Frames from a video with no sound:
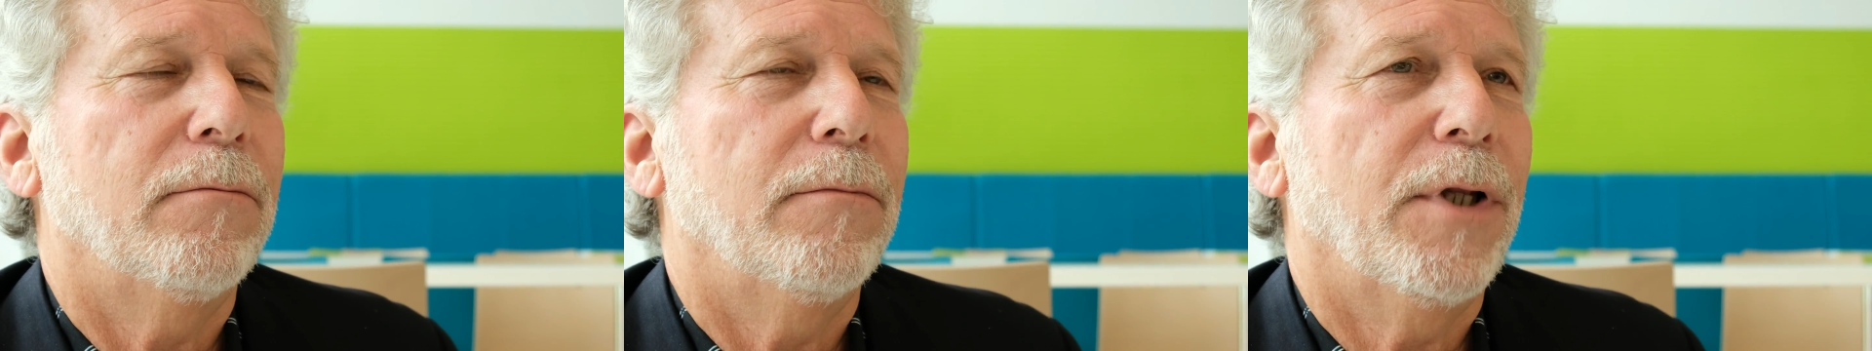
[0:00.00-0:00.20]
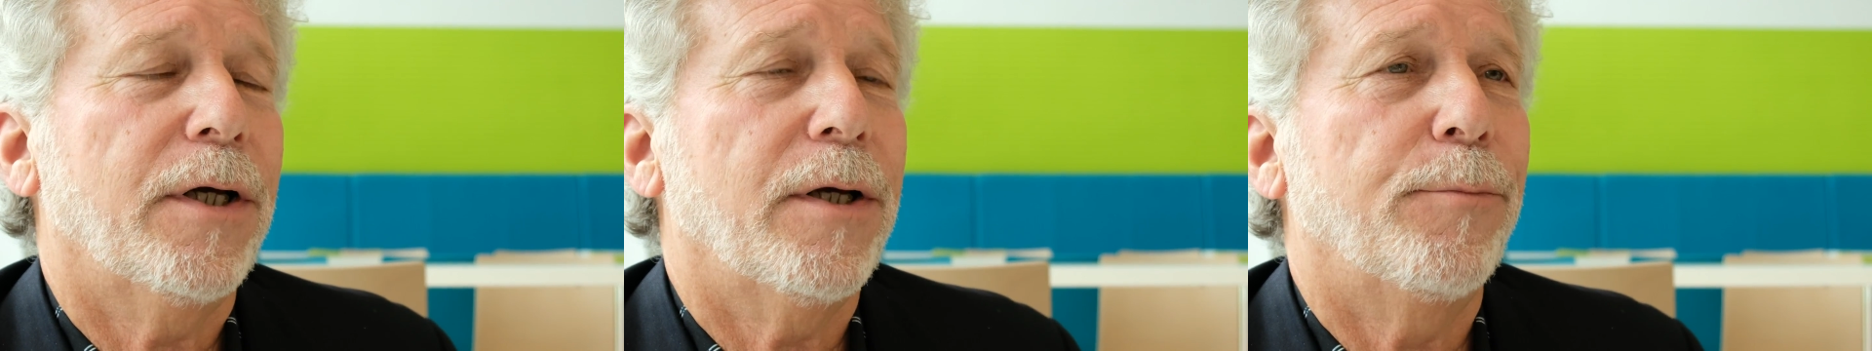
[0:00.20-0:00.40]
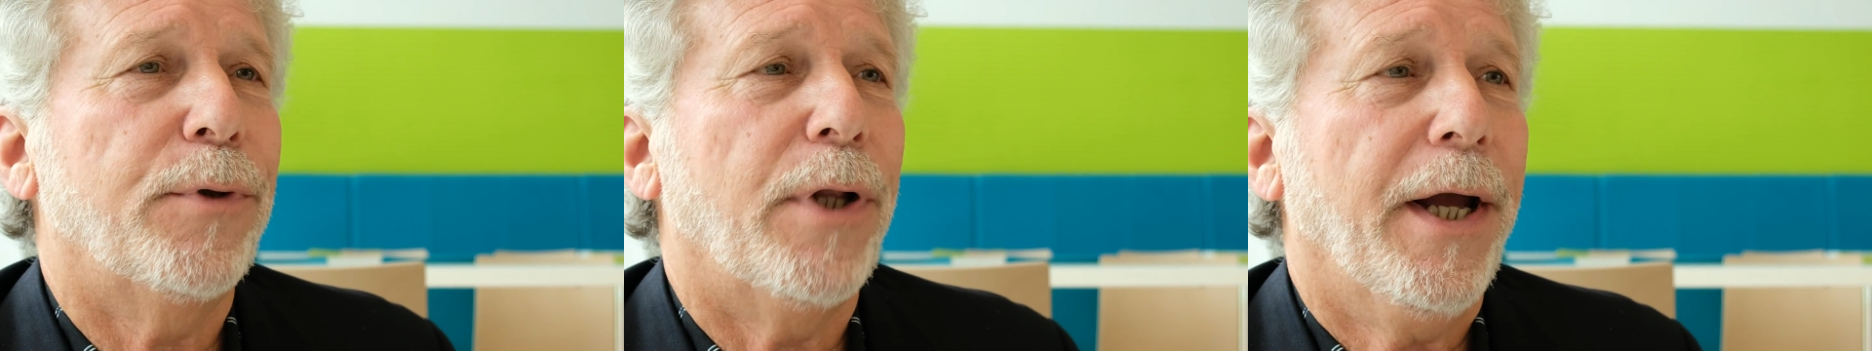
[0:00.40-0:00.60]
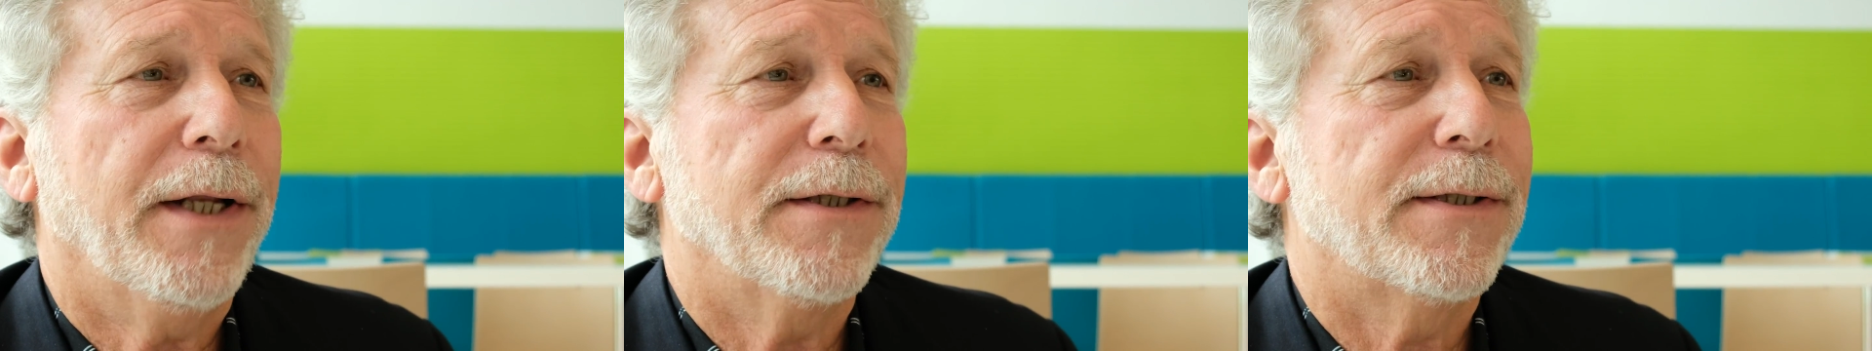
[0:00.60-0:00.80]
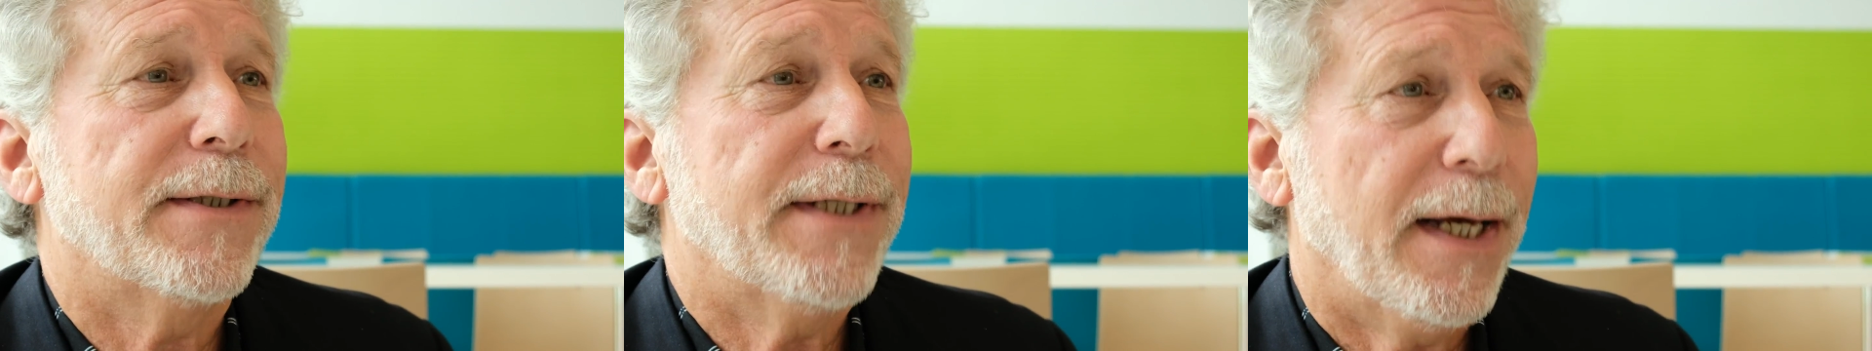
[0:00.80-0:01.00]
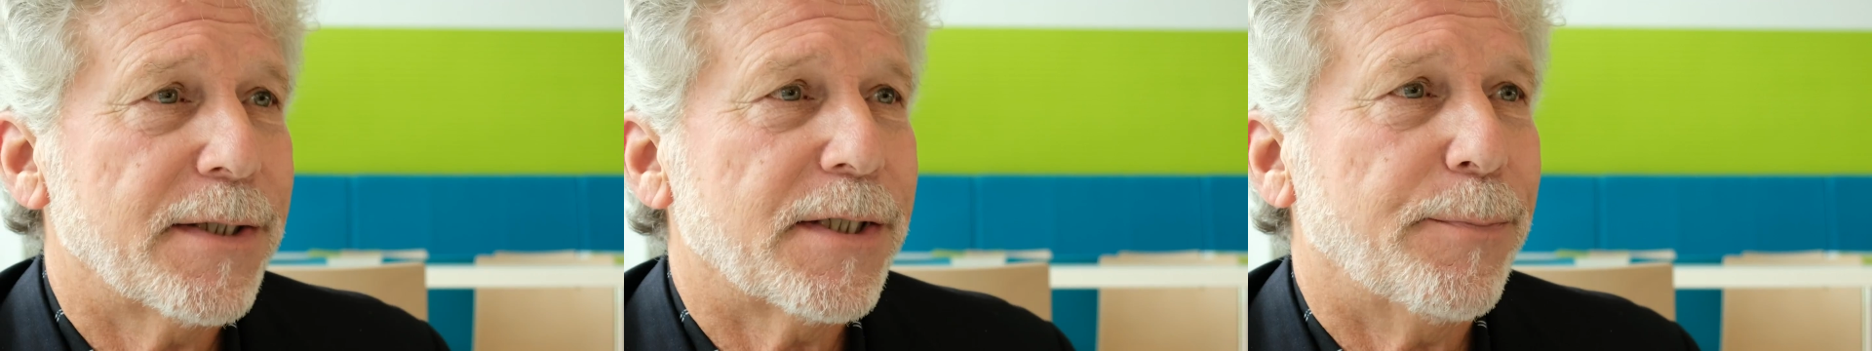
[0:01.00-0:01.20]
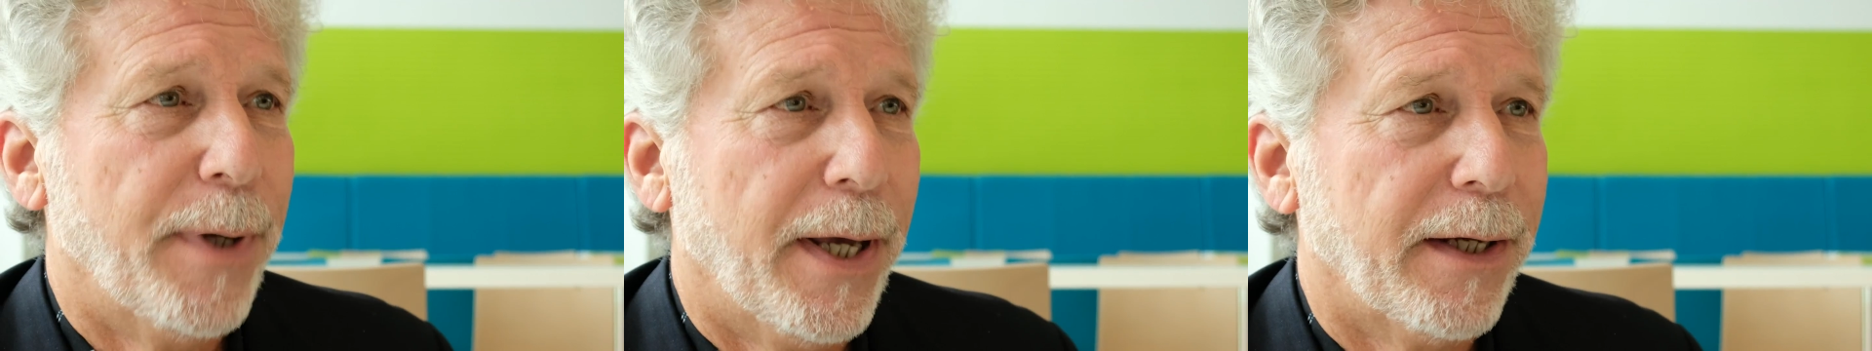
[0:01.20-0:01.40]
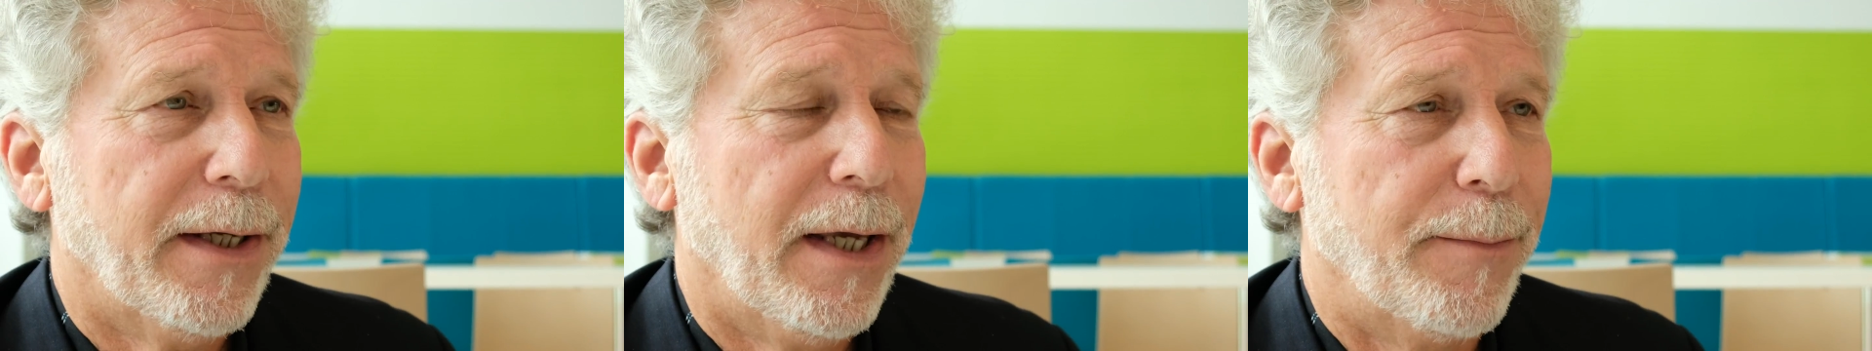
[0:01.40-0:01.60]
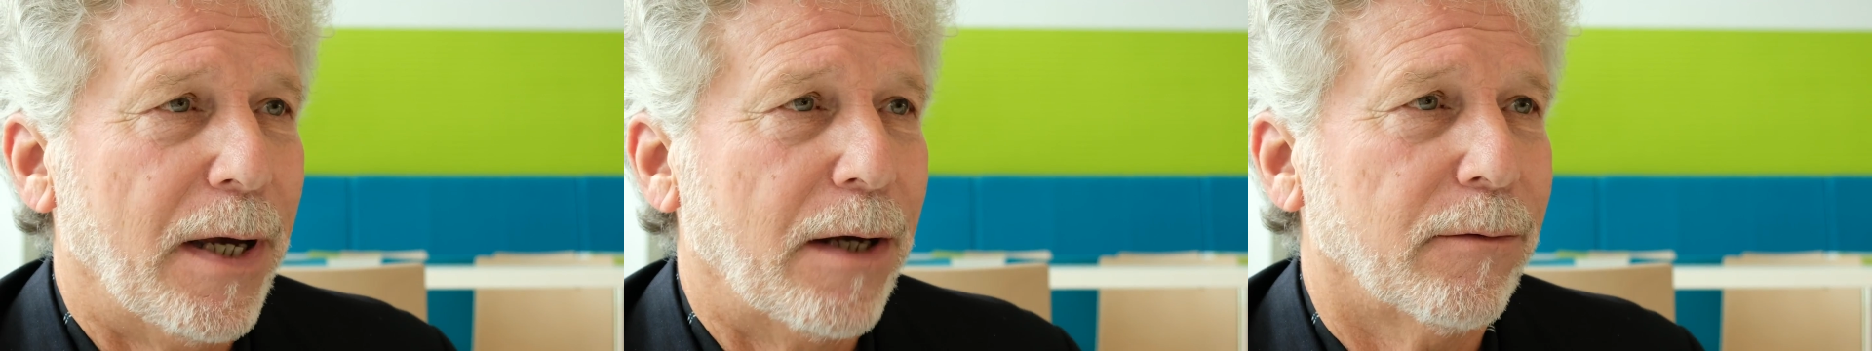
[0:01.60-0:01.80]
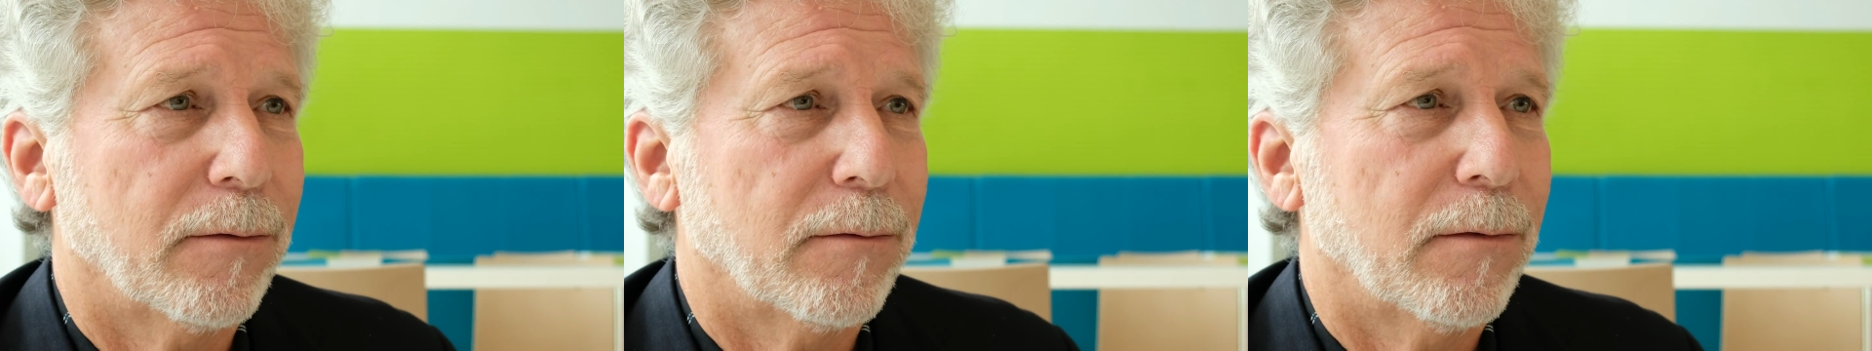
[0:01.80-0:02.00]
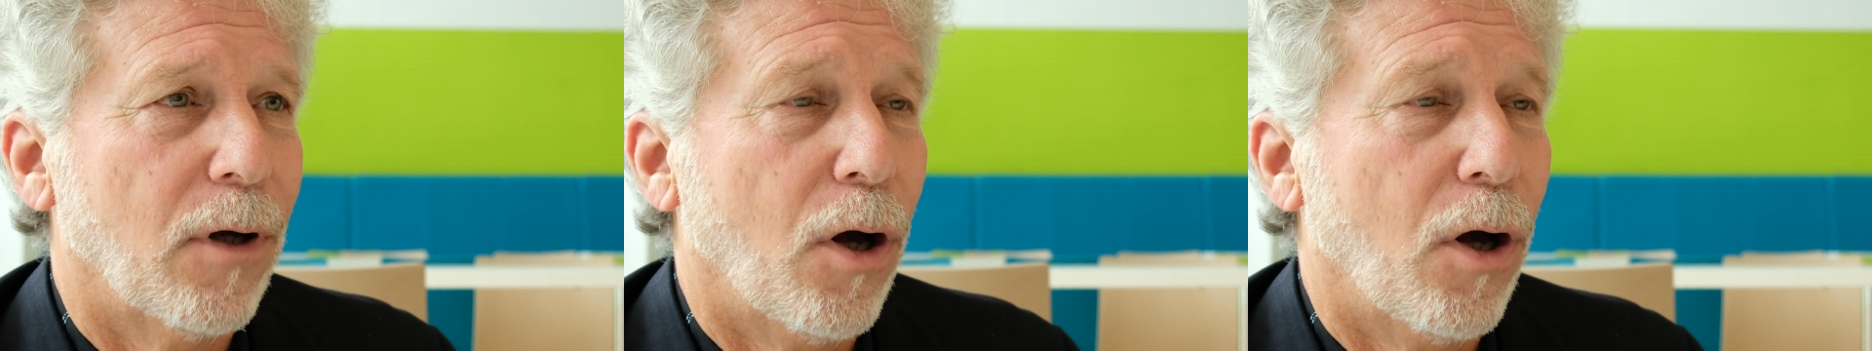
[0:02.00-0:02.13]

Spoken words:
the compliance test spec came out in